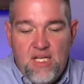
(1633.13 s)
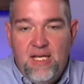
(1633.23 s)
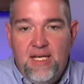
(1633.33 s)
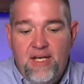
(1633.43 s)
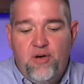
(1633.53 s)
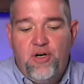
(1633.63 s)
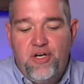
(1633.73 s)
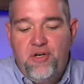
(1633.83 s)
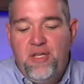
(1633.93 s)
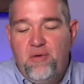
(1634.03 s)
In order to
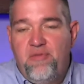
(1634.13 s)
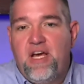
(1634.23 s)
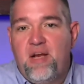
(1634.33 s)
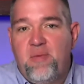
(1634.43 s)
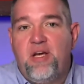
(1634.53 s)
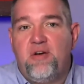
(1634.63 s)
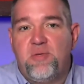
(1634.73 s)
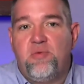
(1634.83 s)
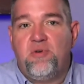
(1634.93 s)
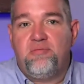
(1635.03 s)
do that, we've got to be
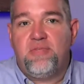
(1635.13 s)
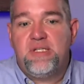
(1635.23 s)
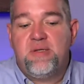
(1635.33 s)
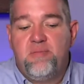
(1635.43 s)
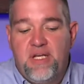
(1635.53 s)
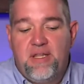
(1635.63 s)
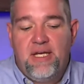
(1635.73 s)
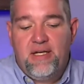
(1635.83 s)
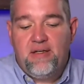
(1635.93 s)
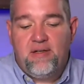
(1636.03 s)
coachable. That's a big
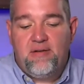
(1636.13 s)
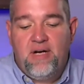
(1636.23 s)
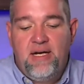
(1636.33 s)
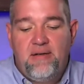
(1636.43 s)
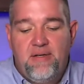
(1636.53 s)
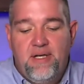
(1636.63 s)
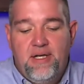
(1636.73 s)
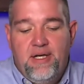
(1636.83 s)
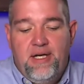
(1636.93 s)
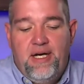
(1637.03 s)
thing, right?
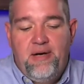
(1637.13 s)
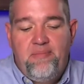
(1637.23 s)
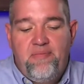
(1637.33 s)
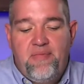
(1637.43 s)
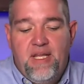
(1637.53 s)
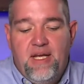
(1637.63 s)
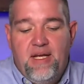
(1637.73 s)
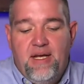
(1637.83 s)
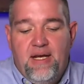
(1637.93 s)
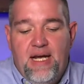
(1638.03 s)

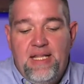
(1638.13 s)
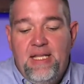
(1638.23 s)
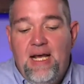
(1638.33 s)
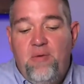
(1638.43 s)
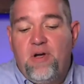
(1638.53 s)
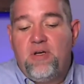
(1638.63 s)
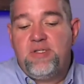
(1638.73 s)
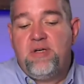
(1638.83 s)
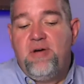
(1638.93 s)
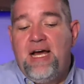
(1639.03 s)
And then I would
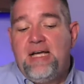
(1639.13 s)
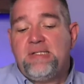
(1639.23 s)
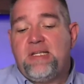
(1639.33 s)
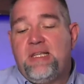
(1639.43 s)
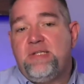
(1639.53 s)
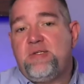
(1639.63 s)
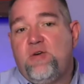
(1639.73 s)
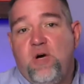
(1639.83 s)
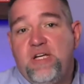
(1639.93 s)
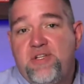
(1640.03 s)
also ask this
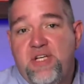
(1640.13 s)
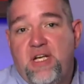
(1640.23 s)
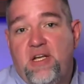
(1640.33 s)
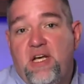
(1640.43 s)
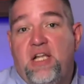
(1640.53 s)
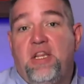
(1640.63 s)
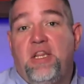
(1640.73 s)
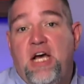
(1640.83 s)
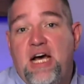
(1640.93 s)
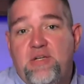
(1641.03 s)
question a
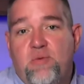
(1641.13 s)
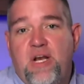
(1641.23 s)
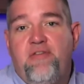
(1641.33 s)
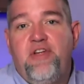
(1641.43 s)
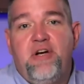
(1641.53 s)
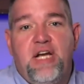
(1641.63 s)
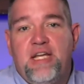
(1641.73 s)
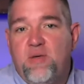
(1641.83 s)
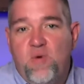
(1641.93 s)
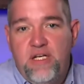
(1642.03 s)
lot. Whenever you're
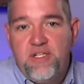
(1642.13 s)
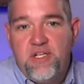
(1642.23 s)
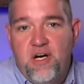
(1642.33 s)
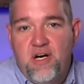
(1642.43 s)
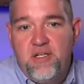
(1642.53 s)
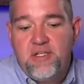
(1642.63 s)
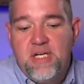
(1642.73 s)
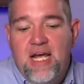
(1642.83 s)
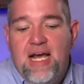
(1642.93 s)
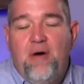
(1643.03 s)
not the one in charge,
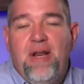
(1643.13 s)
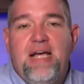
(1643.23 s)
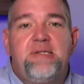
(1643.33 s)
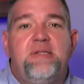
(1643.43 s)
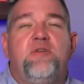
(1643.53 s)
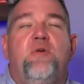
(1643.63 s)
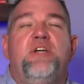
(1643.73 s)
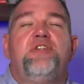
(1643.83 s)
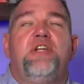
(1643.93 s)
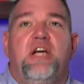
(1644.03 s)
I would ask this
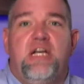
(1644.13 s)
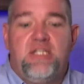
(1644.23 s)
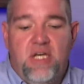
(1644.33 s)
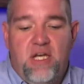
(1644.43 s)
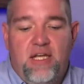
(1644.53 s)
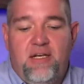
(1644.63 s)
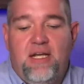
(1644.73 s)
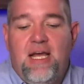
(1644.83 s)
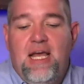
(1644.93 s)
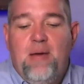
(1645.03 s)
question a ton.
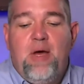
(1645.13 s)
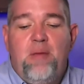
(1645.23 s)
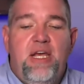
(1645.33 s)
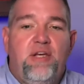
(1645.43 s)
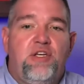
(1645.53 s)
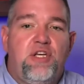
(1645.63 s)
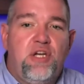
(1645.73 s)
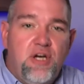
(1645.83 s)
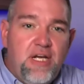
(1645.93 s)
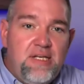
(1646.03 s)
Am I being
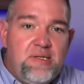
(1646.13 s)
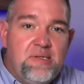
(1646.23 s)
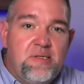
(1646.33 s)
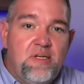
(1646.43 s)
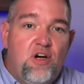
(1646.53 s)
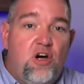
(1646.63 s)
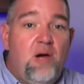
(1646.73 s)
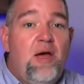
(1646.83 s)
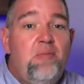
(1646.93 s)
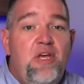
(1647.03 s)
curious or
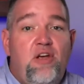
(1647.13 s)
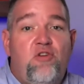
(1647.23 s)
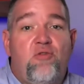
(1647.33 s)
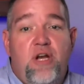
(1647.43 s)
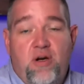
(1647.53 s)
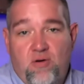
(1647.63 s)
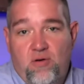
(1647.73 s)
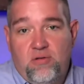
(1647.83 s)
am I being critical?